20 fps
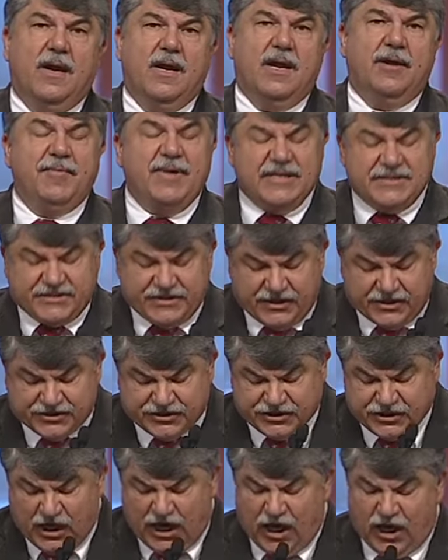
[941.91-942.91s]
It means that a
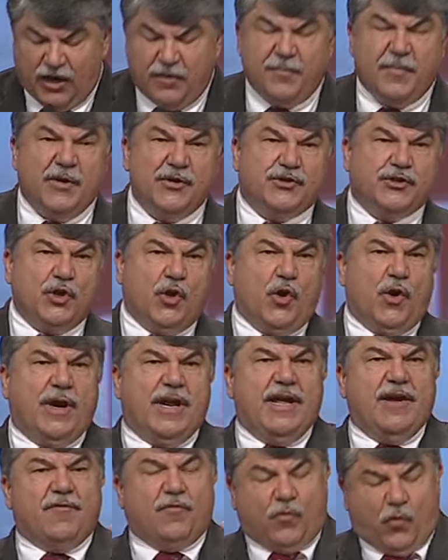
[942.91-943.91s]
solid
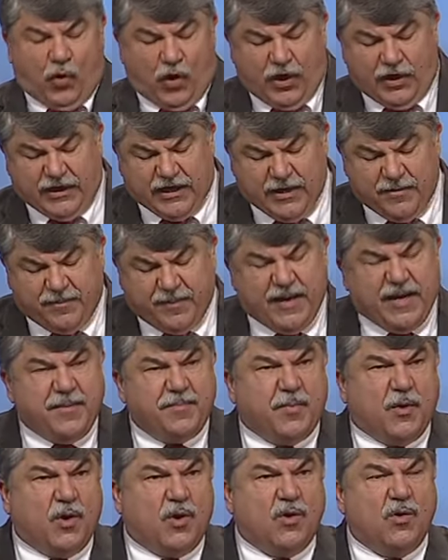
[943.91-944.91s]
majority of working
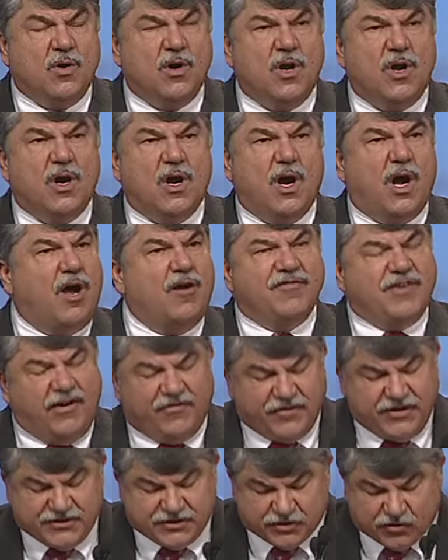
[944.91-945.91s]
people of
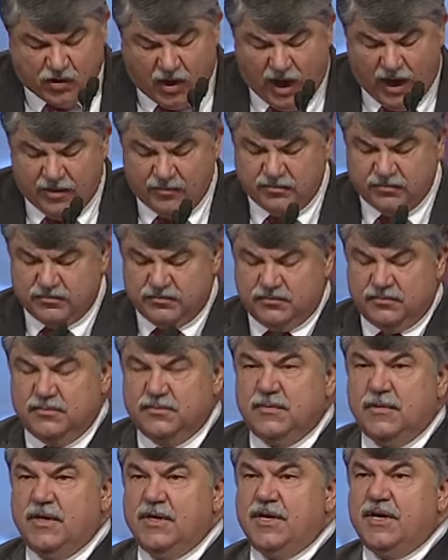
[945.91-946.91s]
every stripe
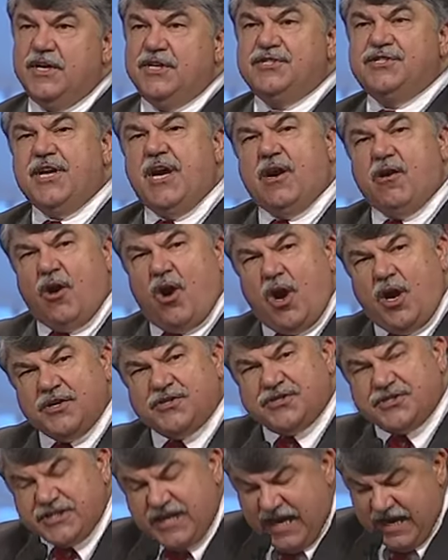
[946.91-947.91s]
share our
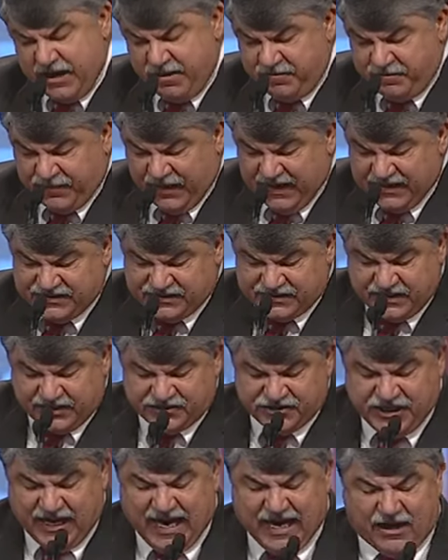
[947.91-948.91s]
same basic
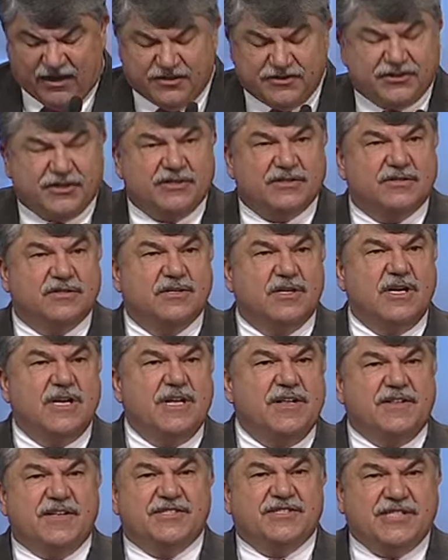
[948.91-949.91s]
challenges,
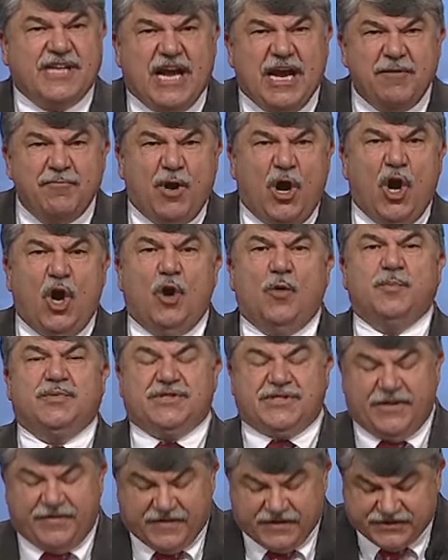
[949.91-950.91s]
the same
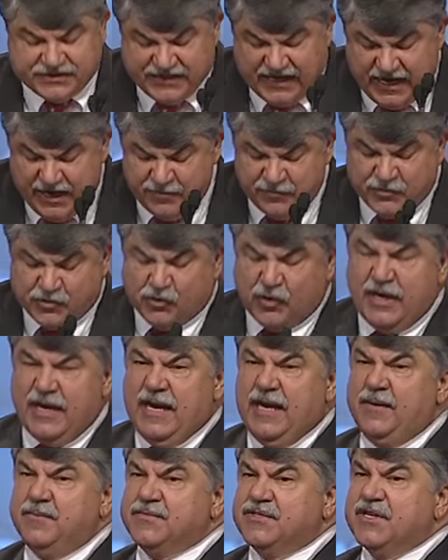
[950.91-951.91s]
hopes and the same
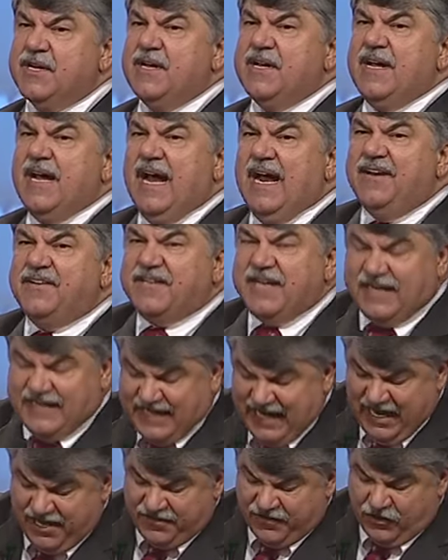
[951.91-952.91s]
dreams, and
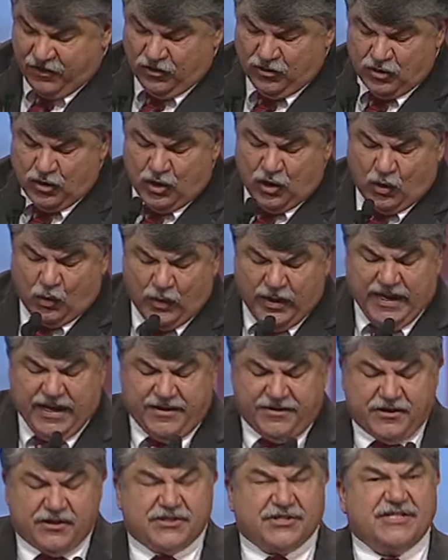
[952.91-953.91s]
together we
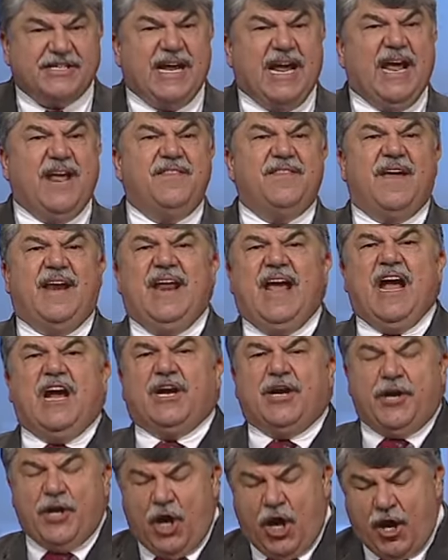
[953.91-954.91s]
understand that
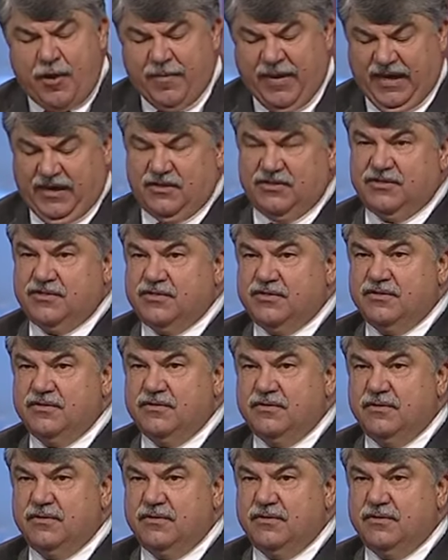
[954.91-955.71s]
economics